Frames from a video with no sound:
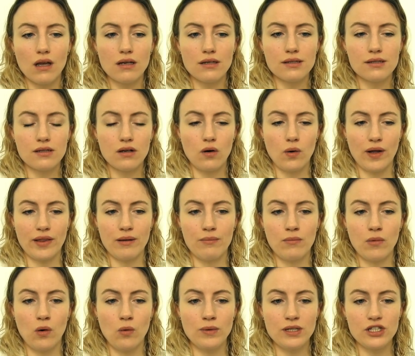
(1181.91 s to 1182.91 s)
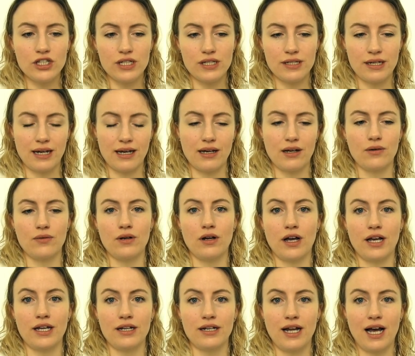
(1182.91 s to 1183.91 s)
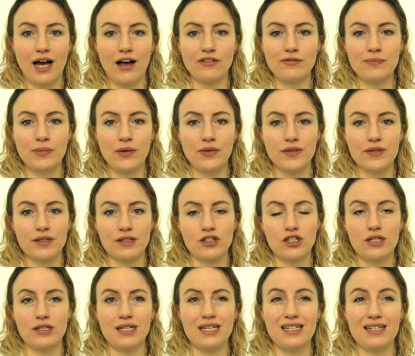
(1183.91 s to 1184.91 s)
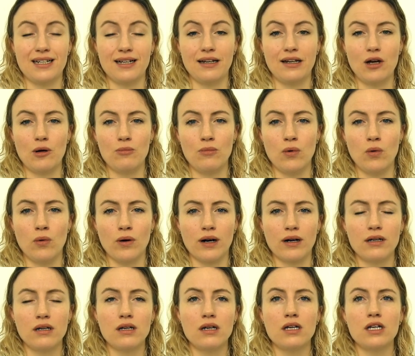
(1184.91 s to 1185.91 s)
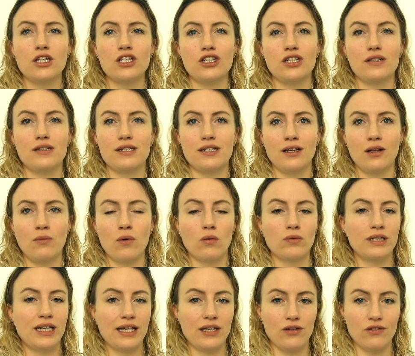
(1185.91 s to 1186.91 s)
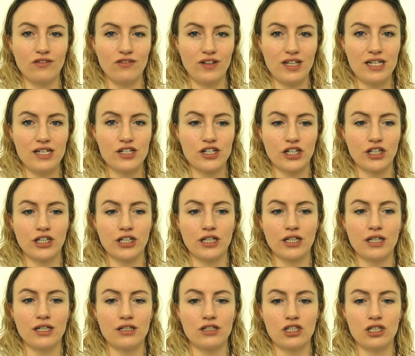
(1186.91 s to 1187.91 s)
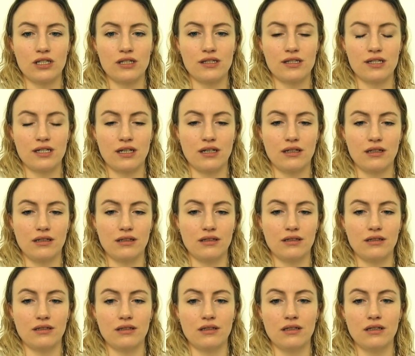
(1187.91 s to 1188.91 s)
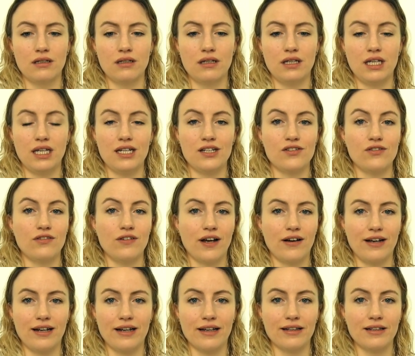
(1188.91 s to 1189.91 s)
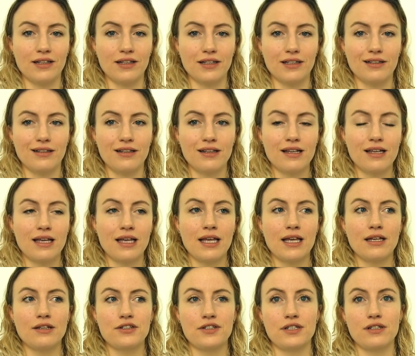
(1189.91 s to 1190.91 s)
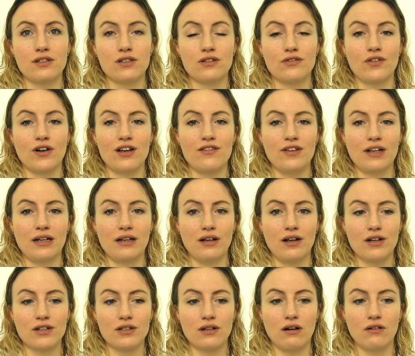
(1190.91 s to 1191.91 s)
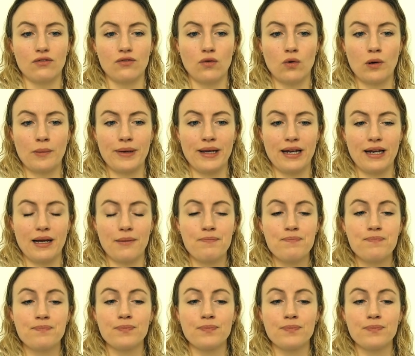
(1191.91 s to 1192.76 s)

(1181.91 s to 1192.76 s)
So at the moment she's now 9.5 months, and she's eating a lot more. She still won't let you feed her, she still eats very little, she's still surviving a lot on formula.